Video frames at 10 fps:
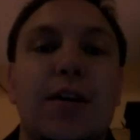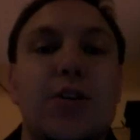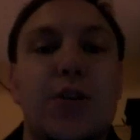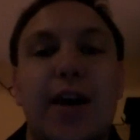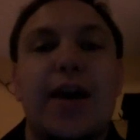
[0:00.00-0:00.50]

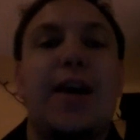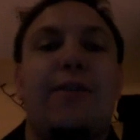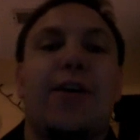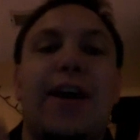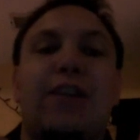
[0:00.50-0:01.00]
So yay
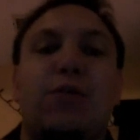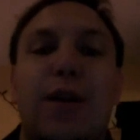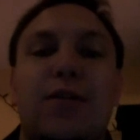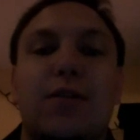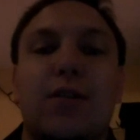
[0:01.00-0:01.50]
for gas
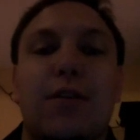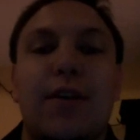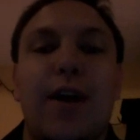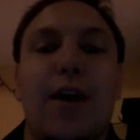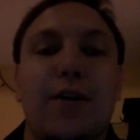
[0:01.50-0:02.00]
prices going
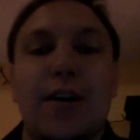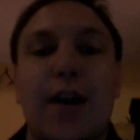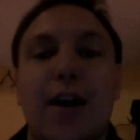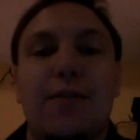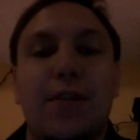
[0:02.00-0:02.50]
down.
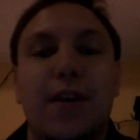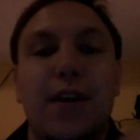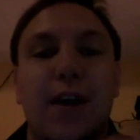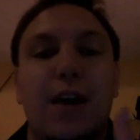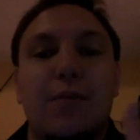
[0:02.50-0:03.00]
Yay for the
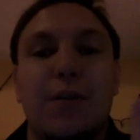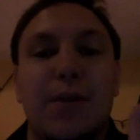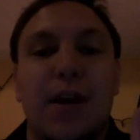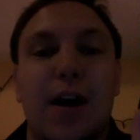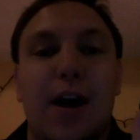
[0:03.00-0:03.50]
economy
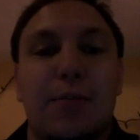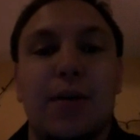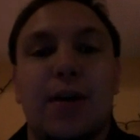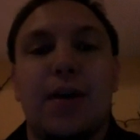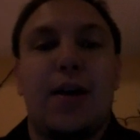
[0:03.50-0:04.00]
being up,
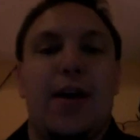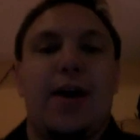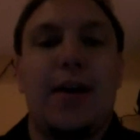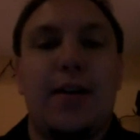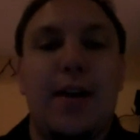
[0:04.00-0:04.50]

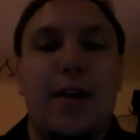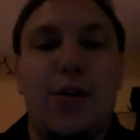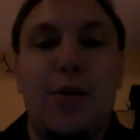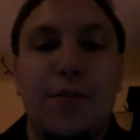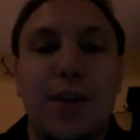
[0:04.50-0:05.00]
and uh,
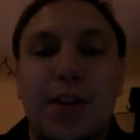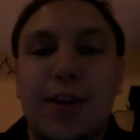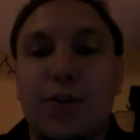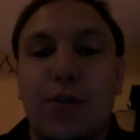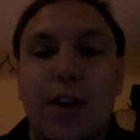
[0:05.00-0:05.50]
hopefully
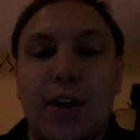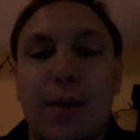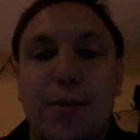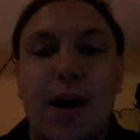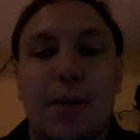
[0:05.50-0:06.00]
things are on the
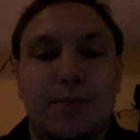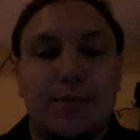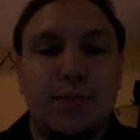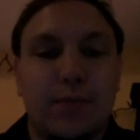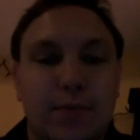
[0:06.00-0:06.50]
up and up.
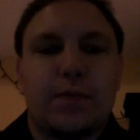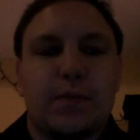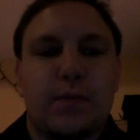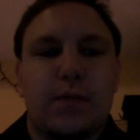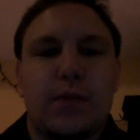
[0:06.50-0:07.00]

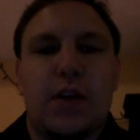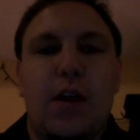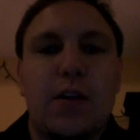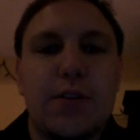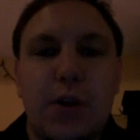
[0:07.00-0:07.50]

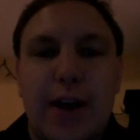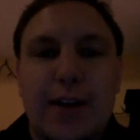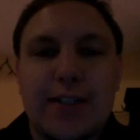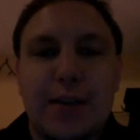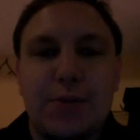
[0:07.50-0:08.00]
Also,
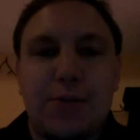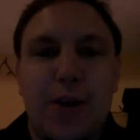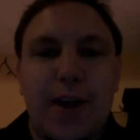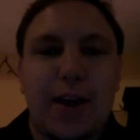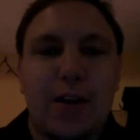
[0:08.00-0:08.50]
last thing
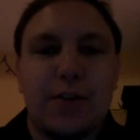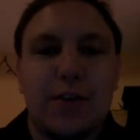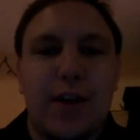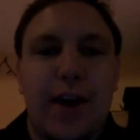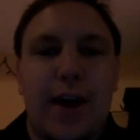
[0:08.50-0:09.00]
before I go
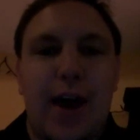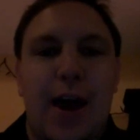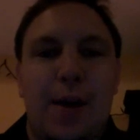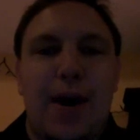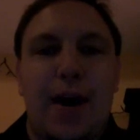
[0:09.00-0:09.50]
today,
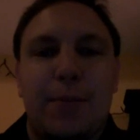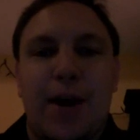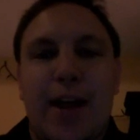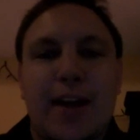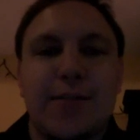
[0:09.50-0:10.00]
um,
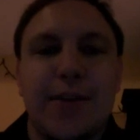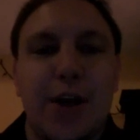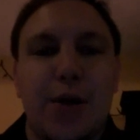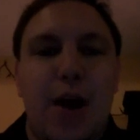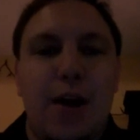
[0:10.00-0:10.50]
my last
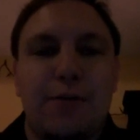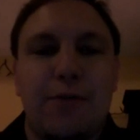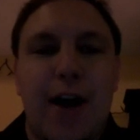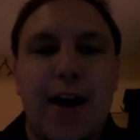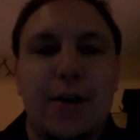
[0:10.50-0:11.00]
video on
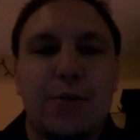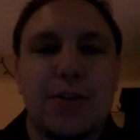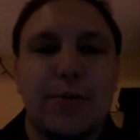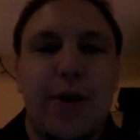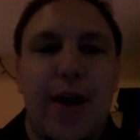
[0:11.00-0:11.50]
Friday
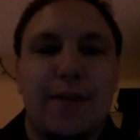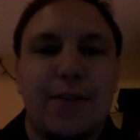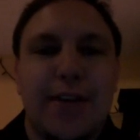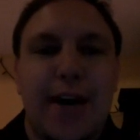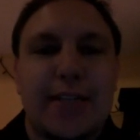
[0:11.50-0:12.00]
was about
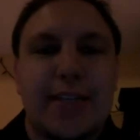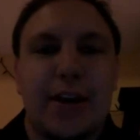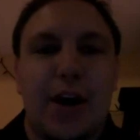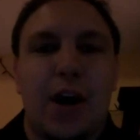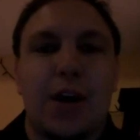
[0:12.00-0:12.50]

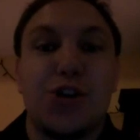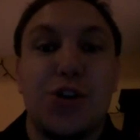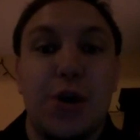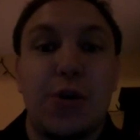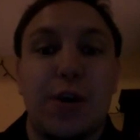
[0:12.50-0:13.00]
advertising our
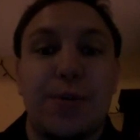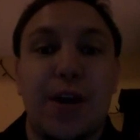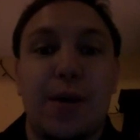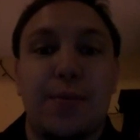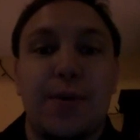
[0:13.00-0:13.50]
show coming
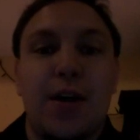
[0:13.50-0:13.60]
up